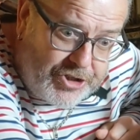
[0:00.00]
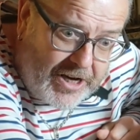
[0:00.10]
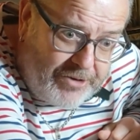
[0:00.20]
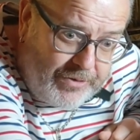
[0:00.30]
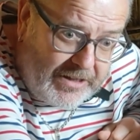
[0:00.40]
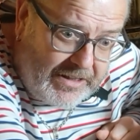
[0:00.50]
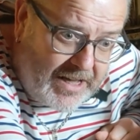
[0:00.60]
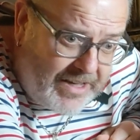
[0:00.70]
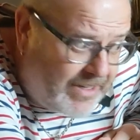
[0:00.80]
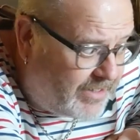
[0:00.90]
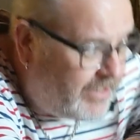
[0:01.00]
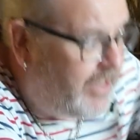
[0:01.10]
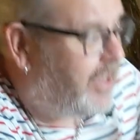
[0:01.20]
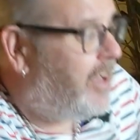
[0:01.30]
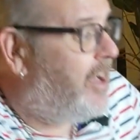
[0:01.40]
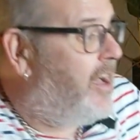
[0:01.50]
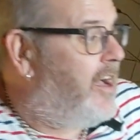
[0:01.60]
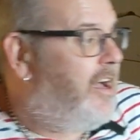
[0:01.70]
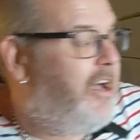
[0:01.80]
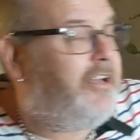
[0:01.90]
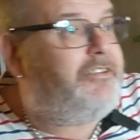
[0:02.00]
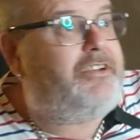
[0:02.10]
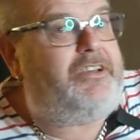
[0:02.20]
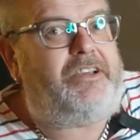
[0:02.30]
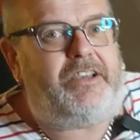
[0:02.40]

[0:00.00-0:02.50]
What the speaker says: which I really like, and